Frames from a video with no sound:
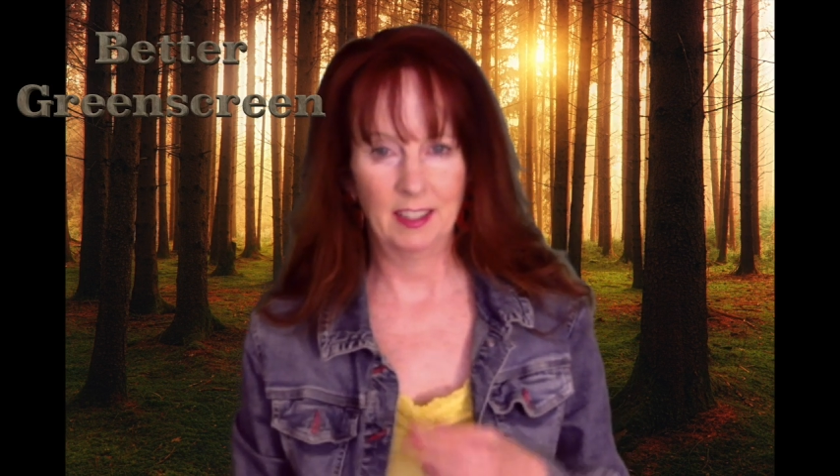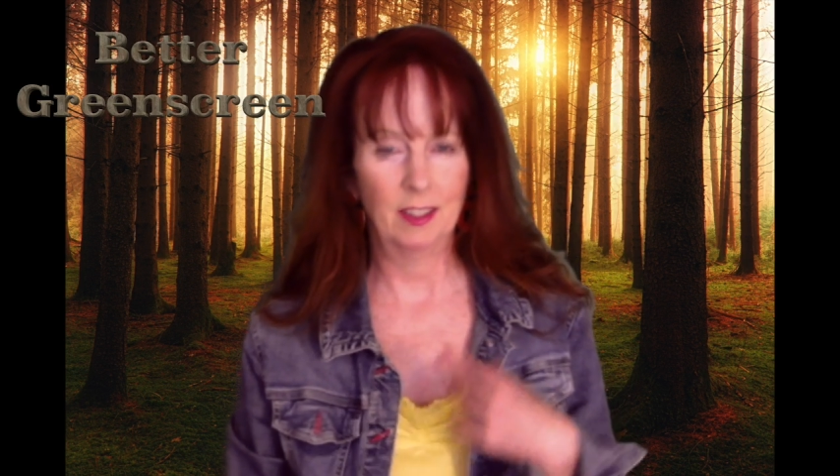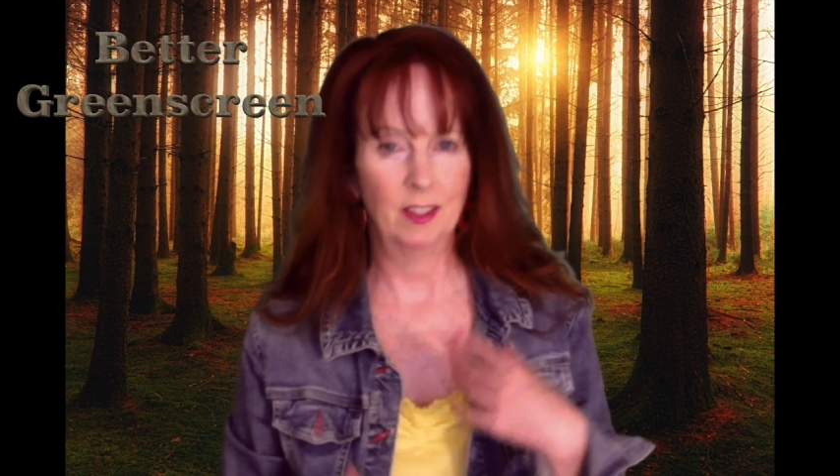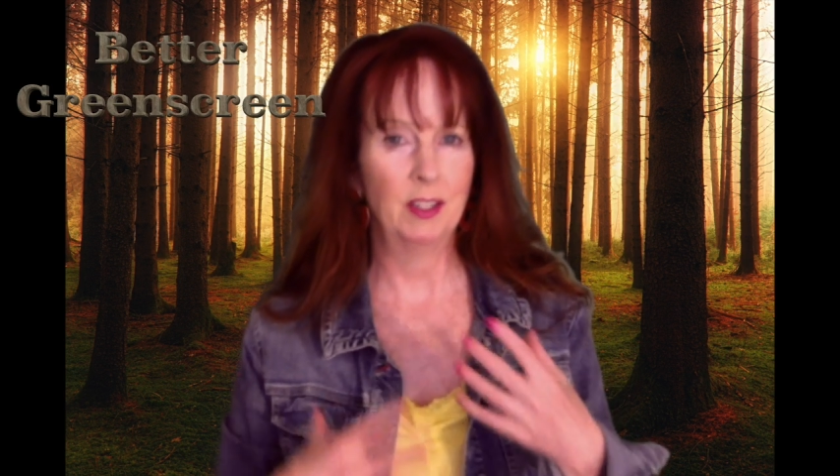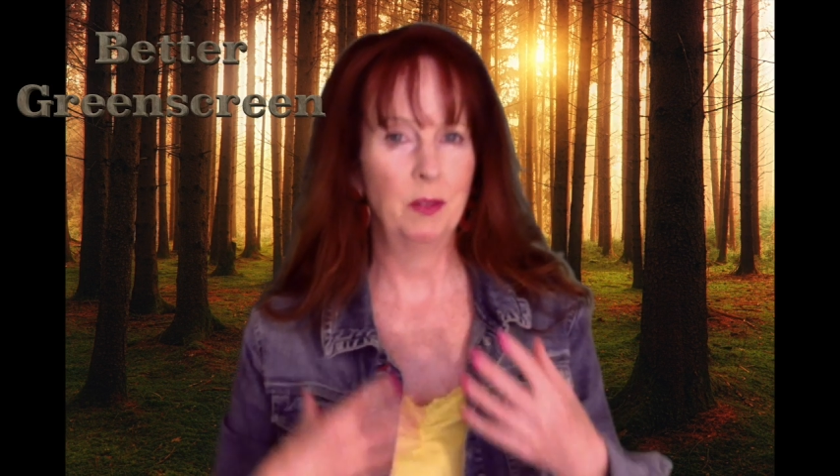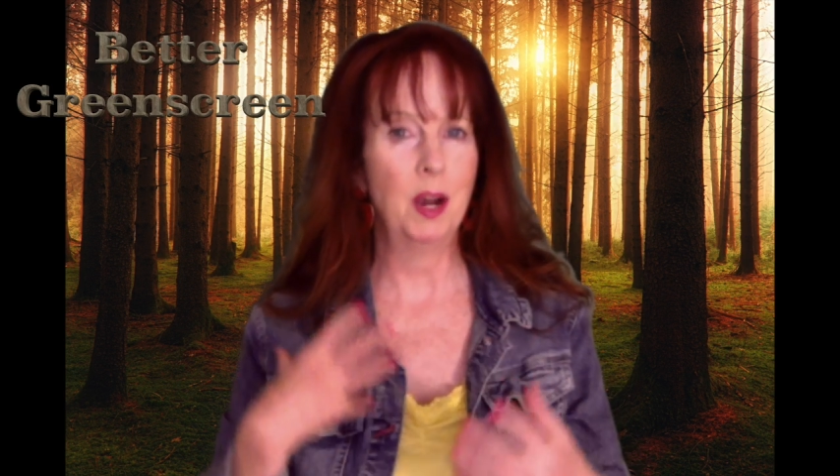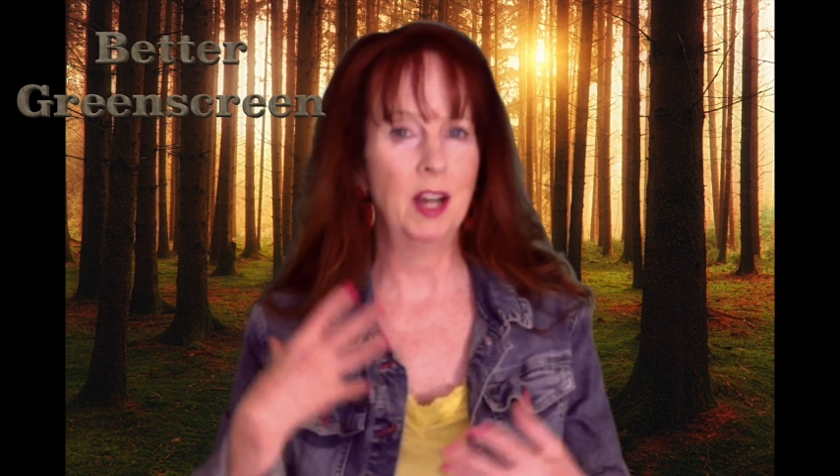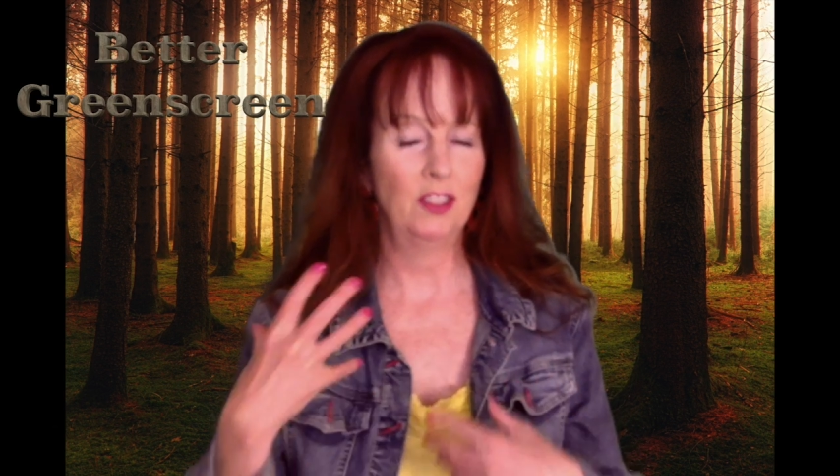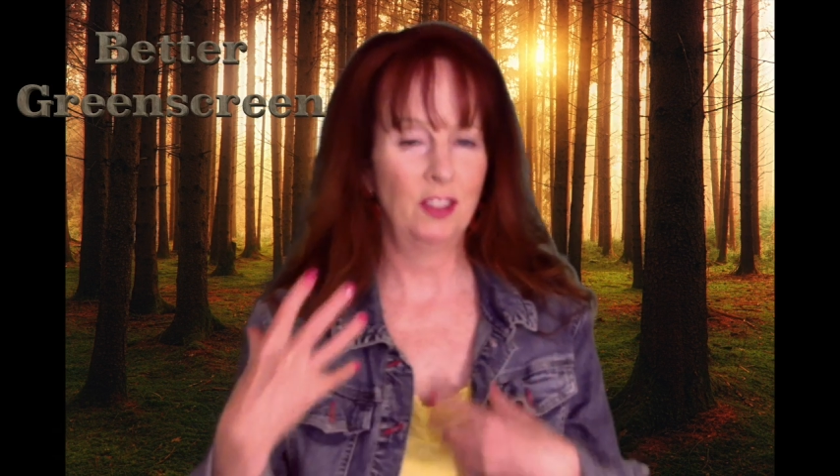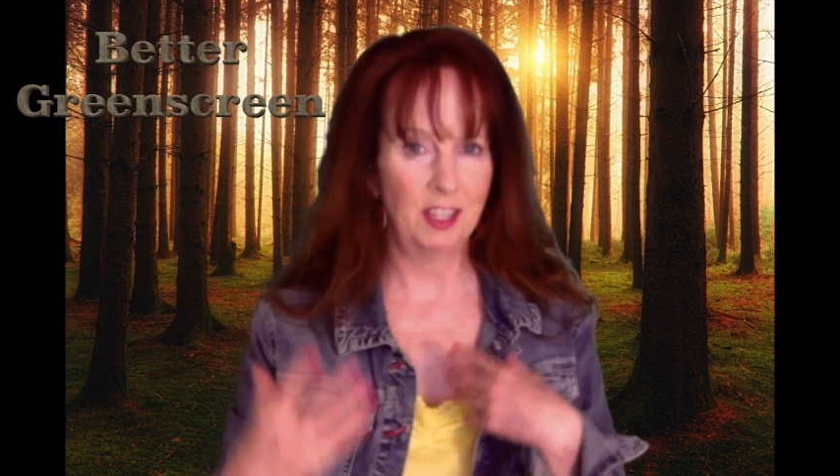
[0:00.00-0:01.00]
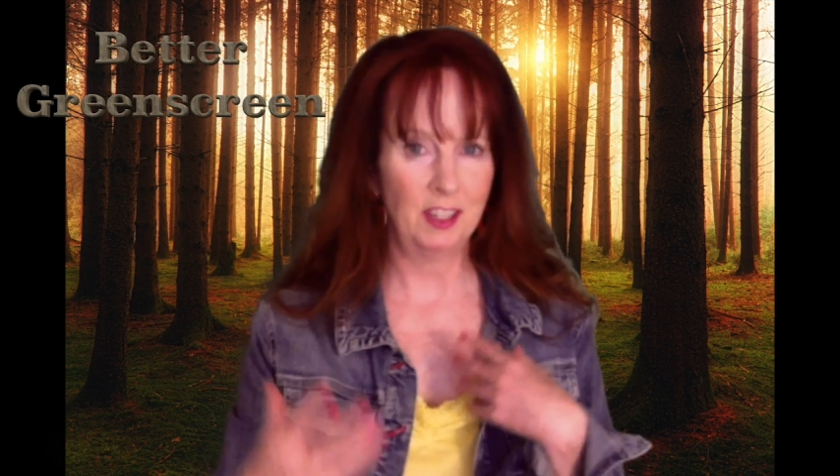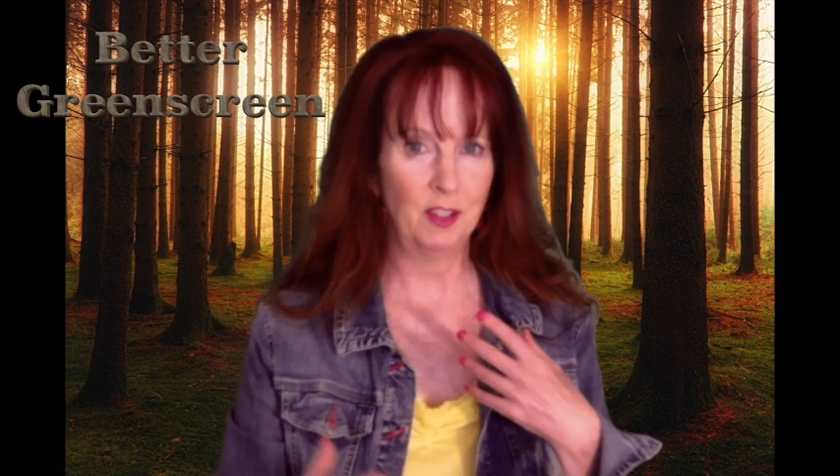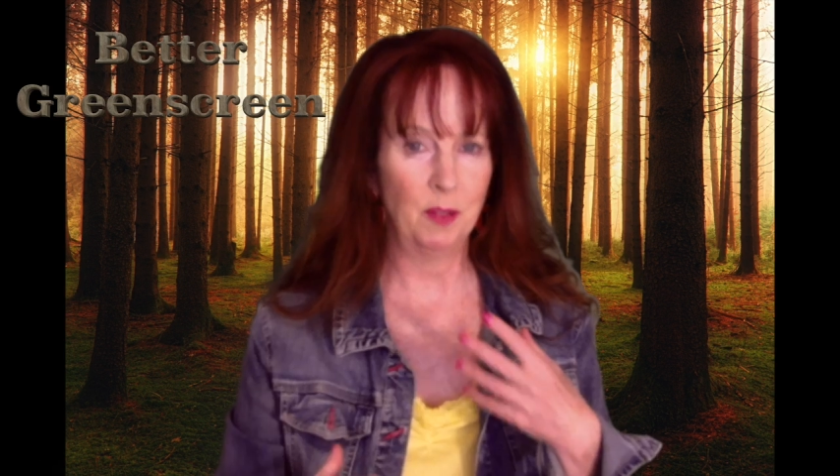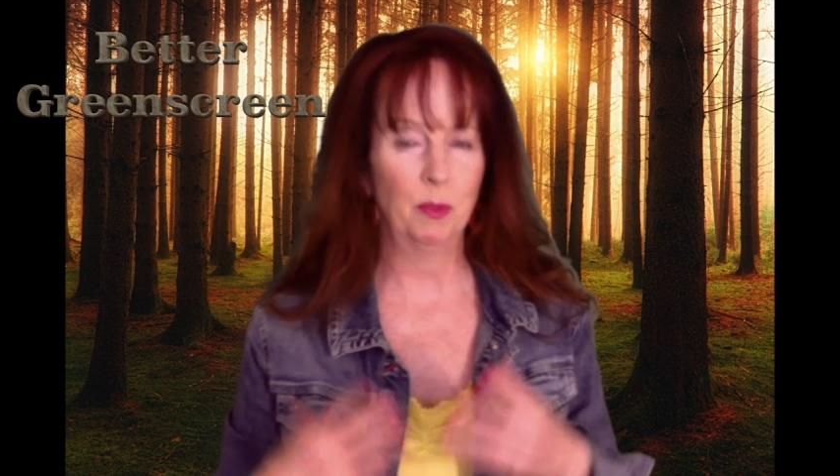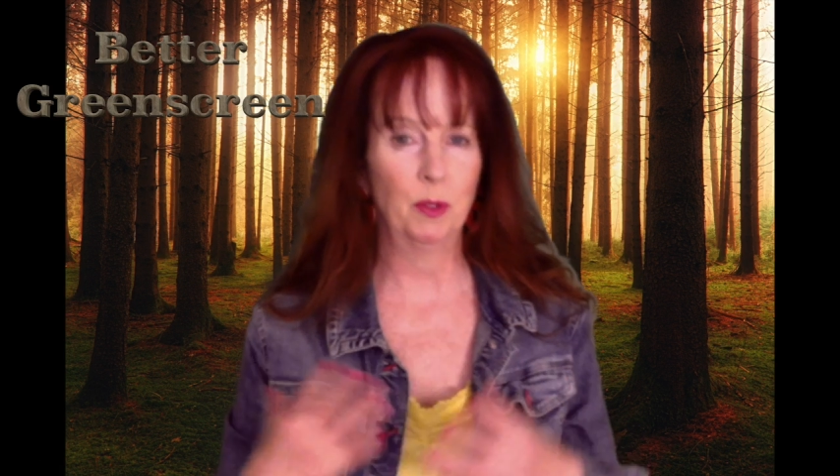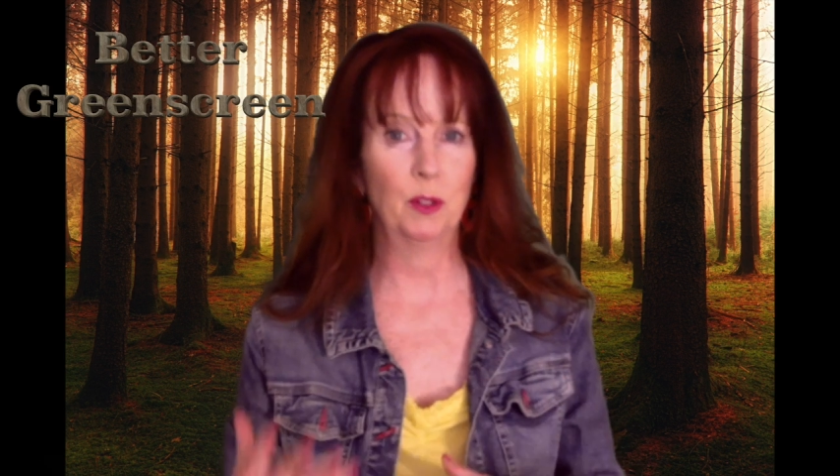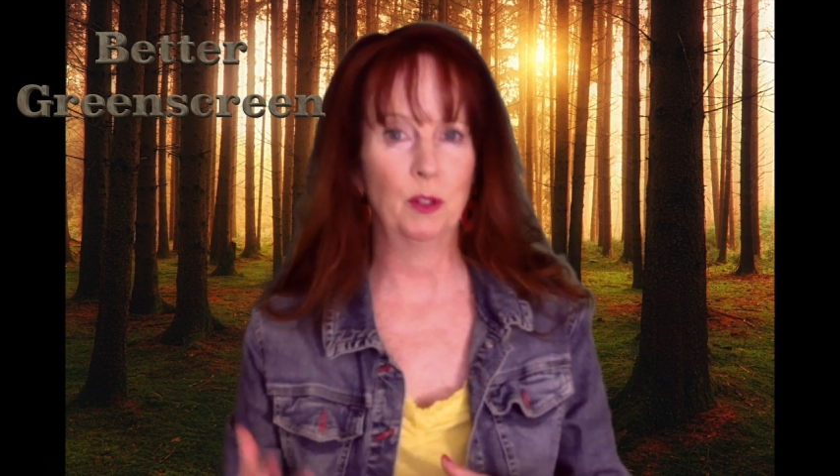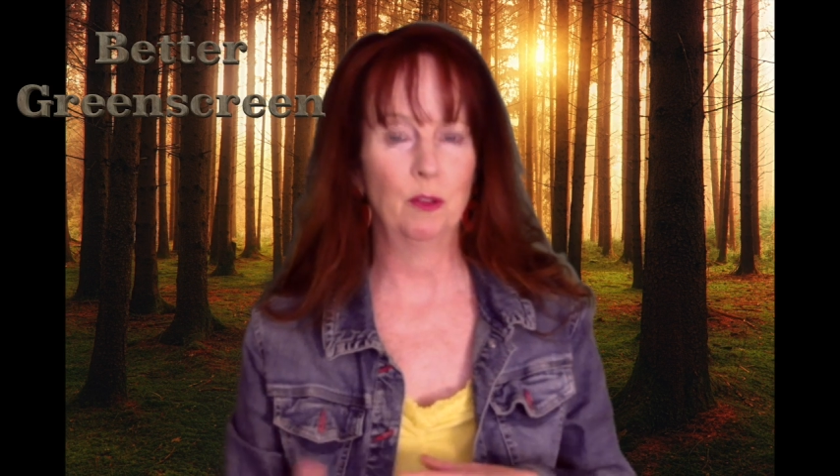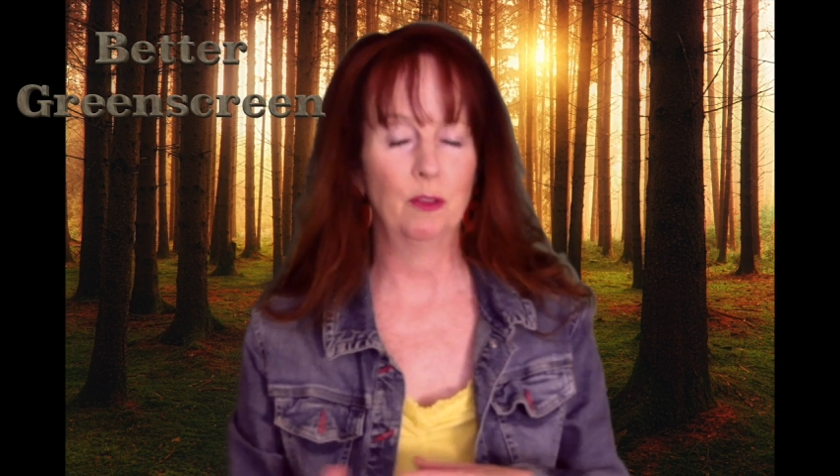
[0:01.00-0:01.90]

You're going to watch things improve,